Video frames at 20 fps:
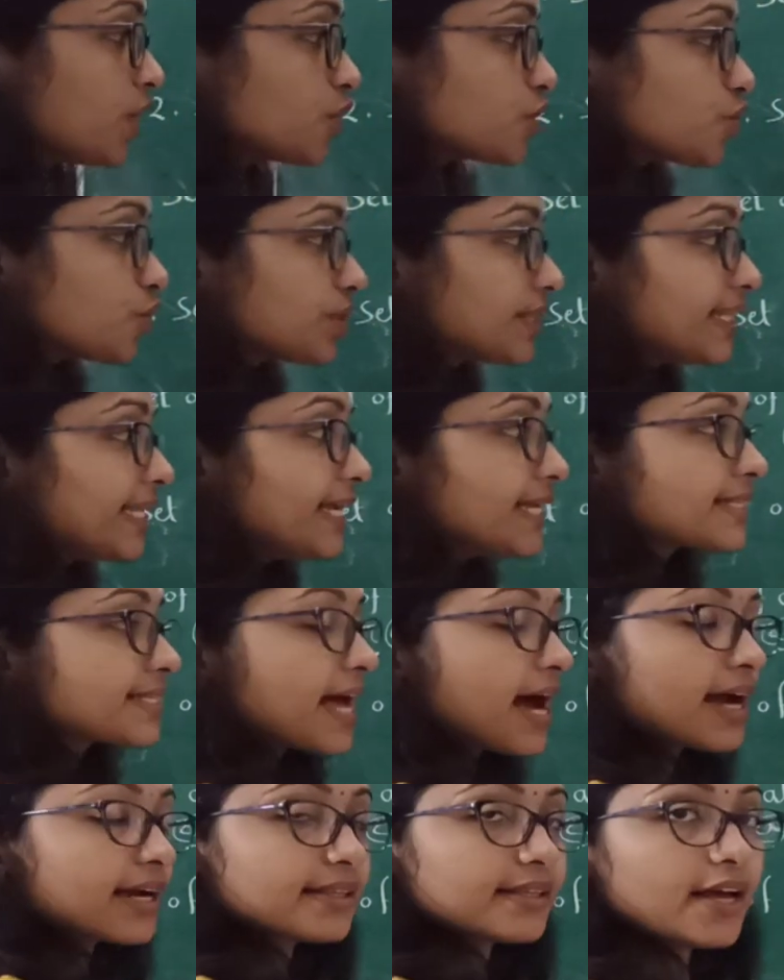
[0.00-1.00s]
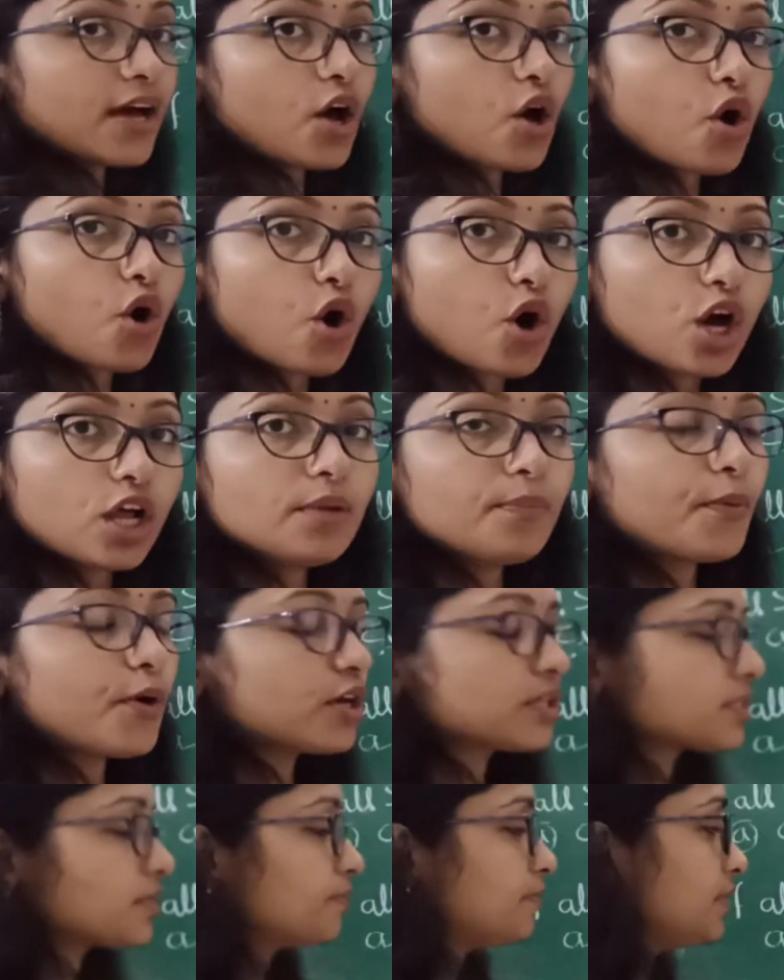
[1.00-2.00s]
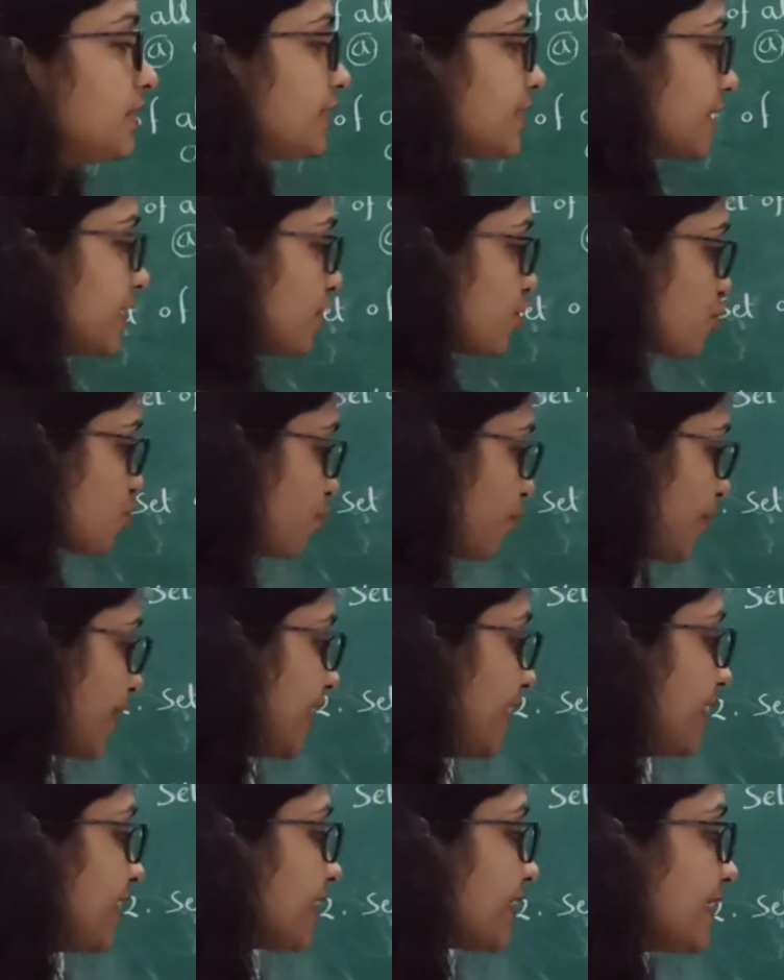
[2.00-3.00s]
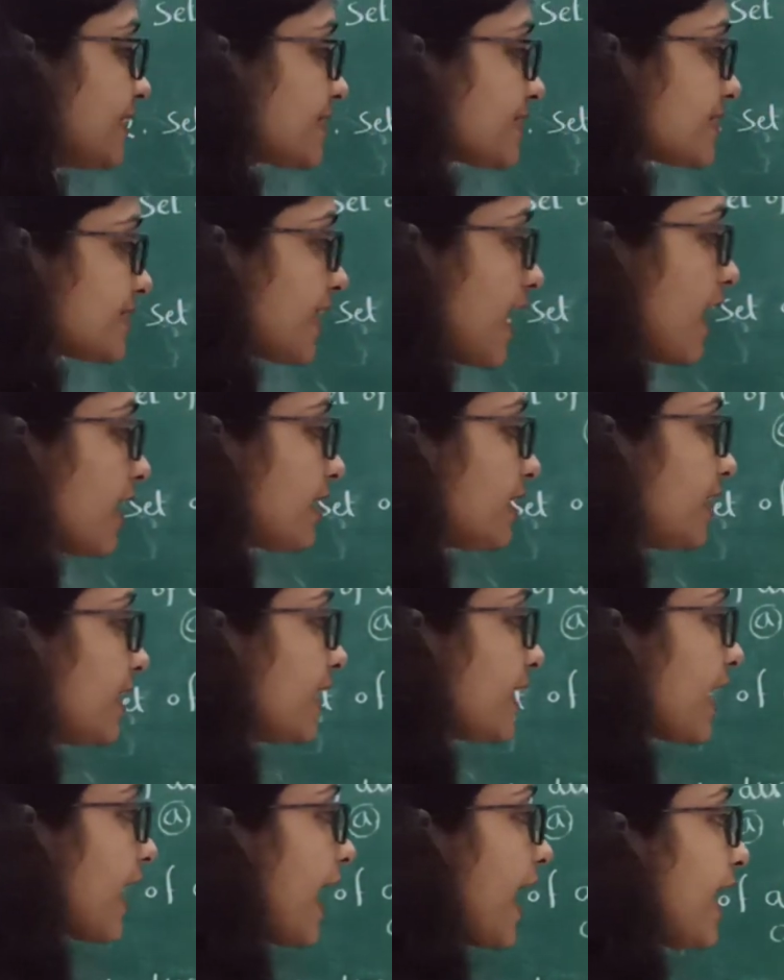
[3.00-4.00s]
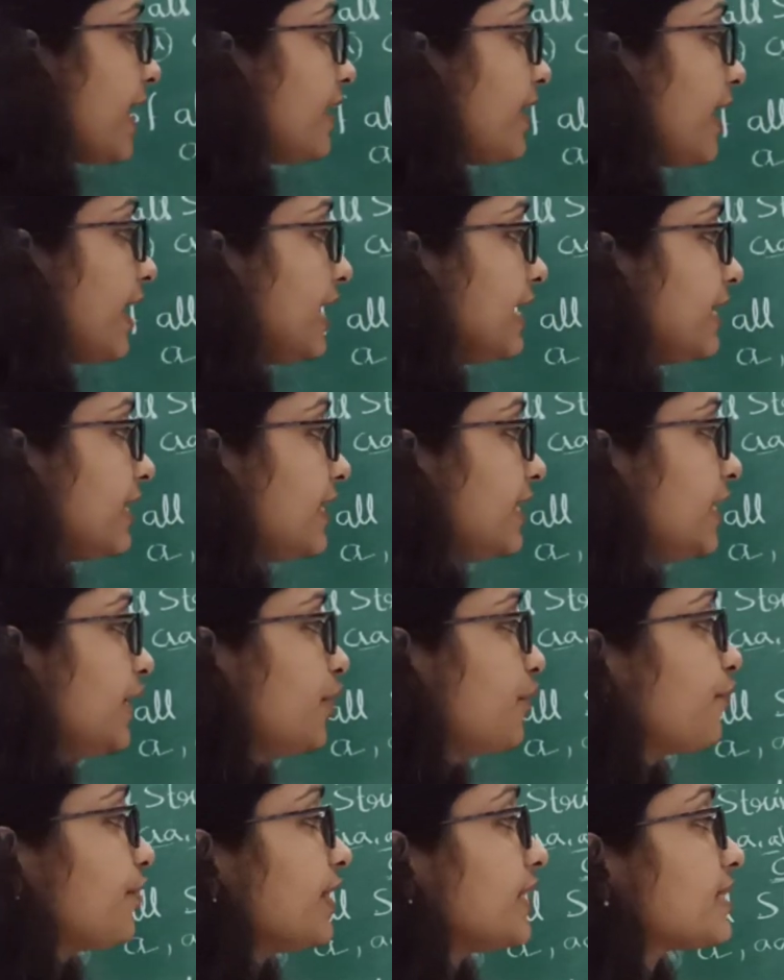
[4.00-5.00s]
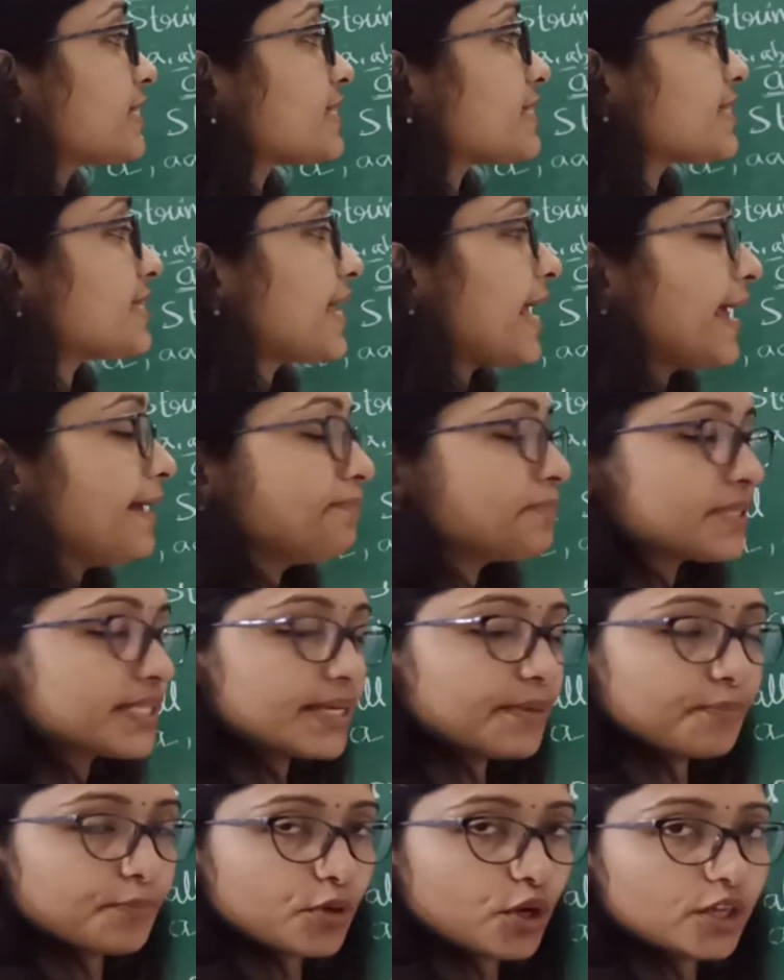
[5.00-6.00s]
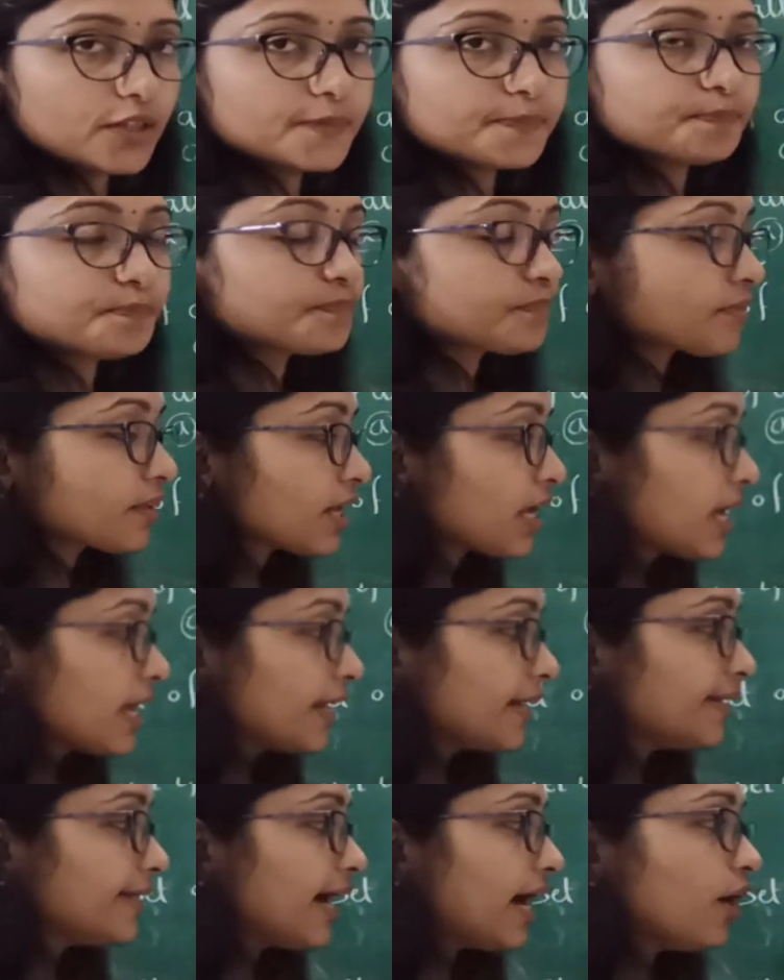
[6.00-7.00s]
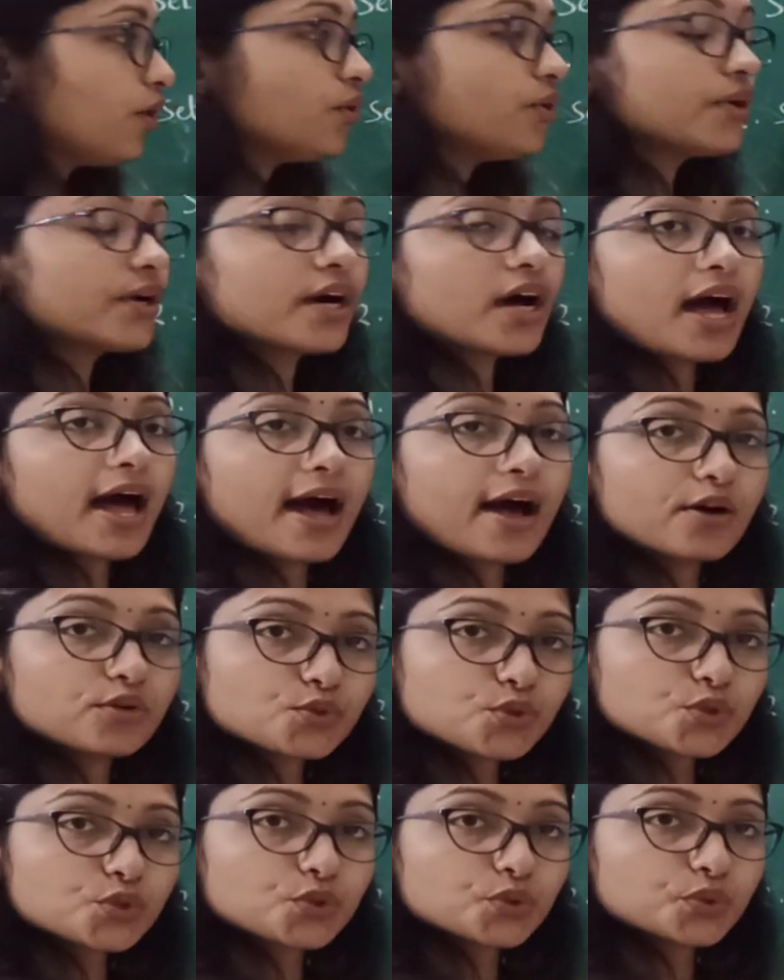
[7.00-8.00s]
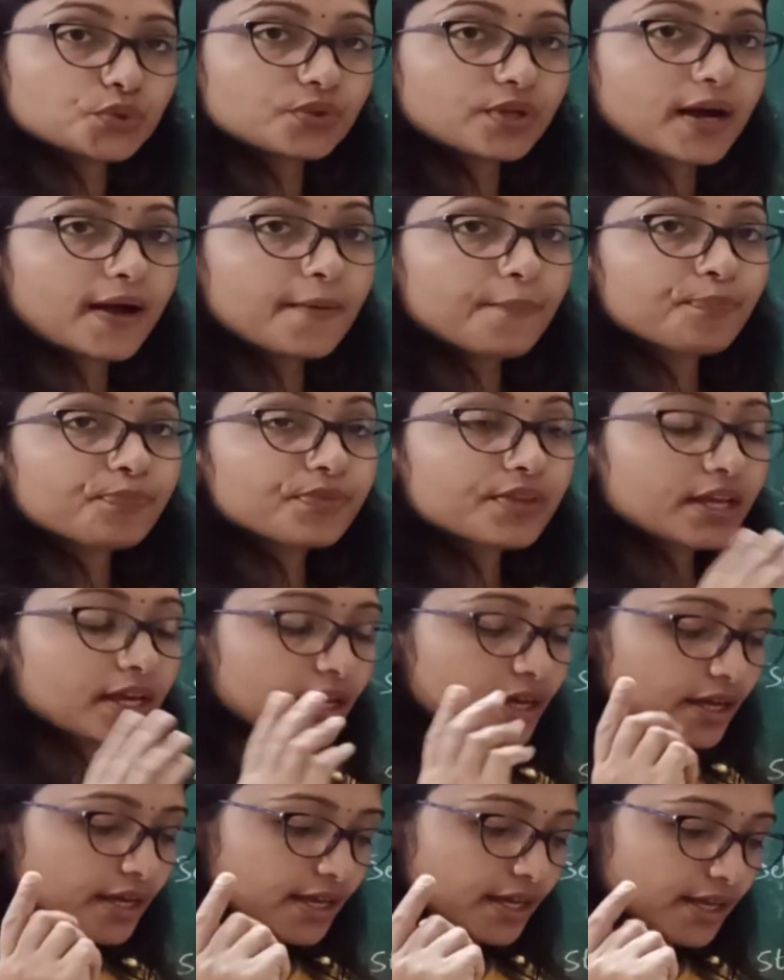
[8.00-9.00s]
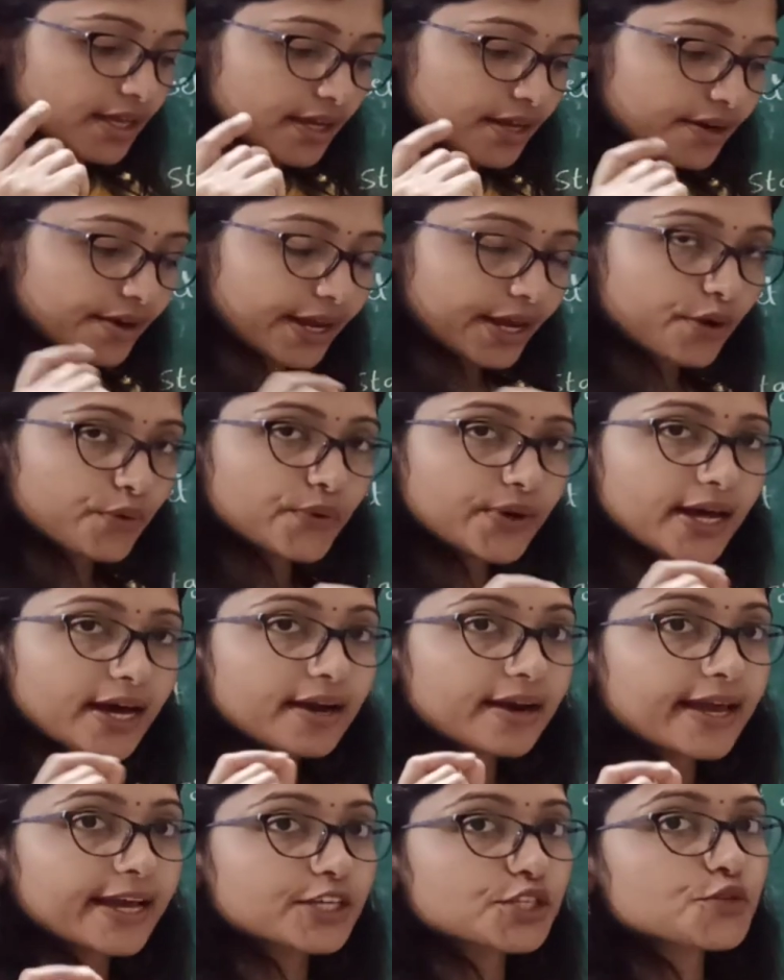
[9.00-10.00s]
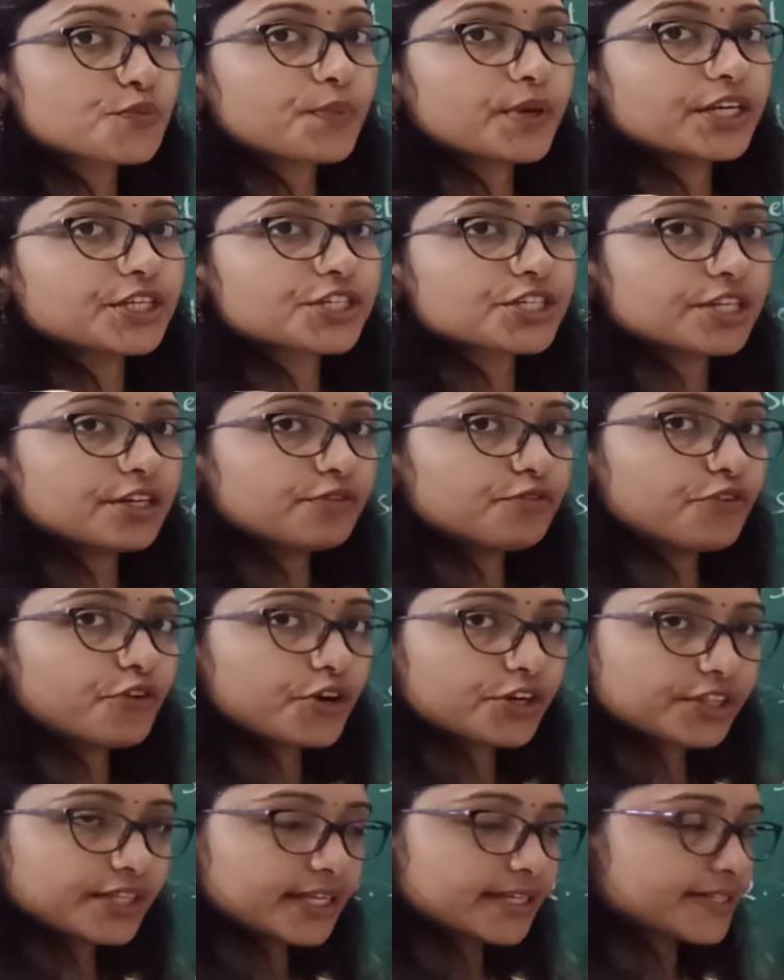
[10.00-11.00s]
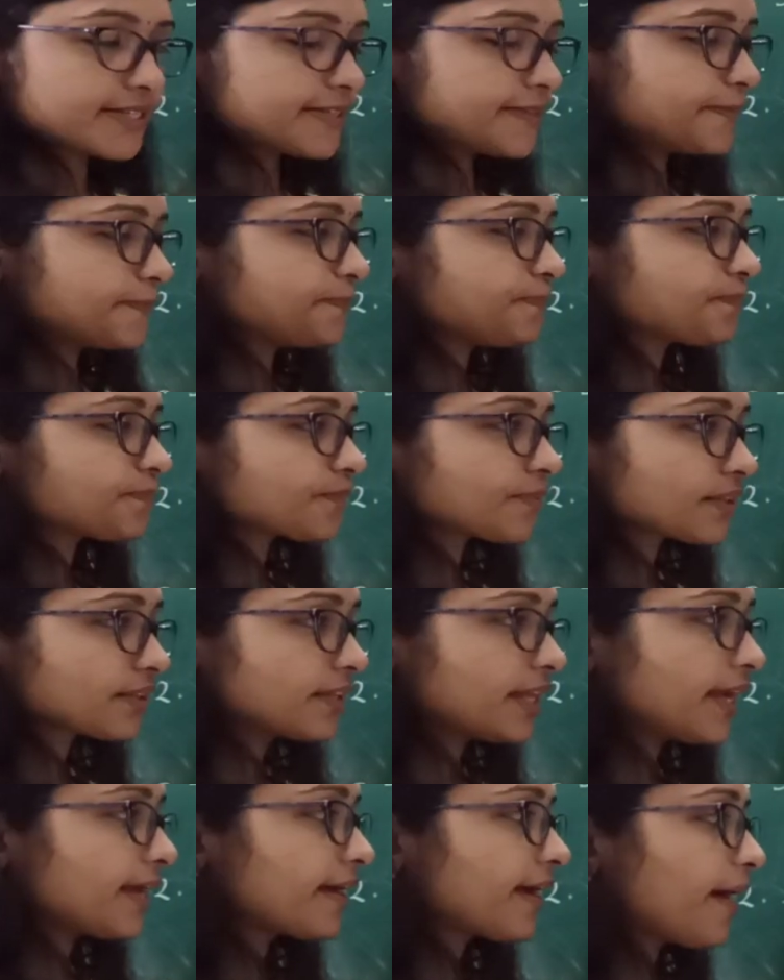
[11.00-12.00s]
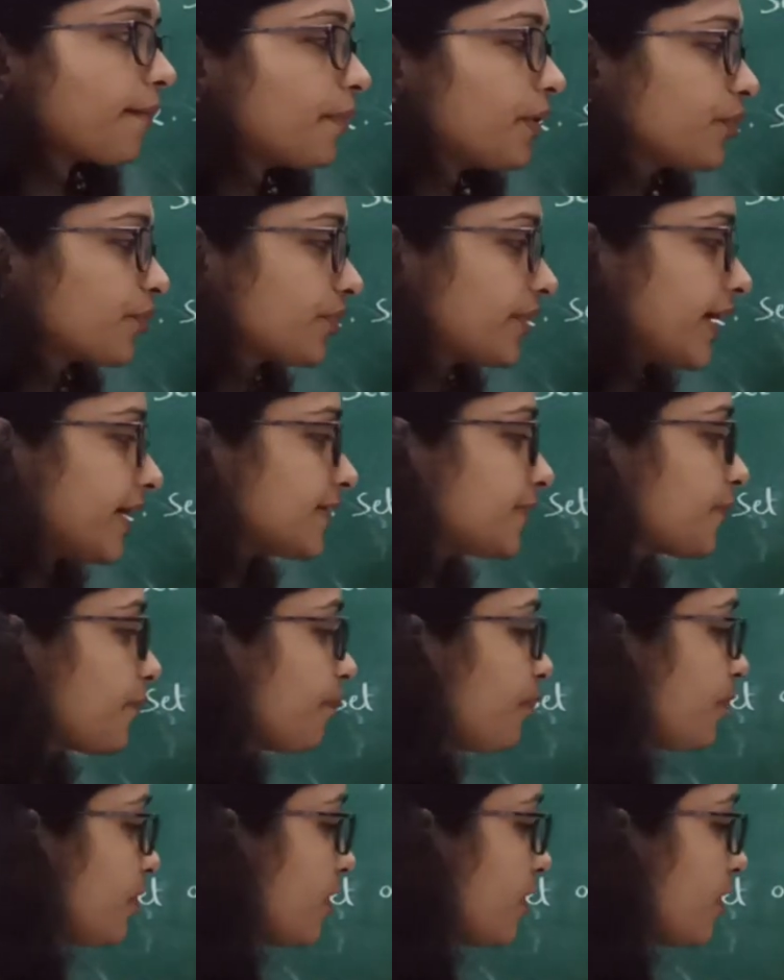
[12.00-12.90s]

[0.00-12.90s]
So these are the all possibilities when it is starting and ending with same symbol. Now how to do the regular expression for this? Think about that.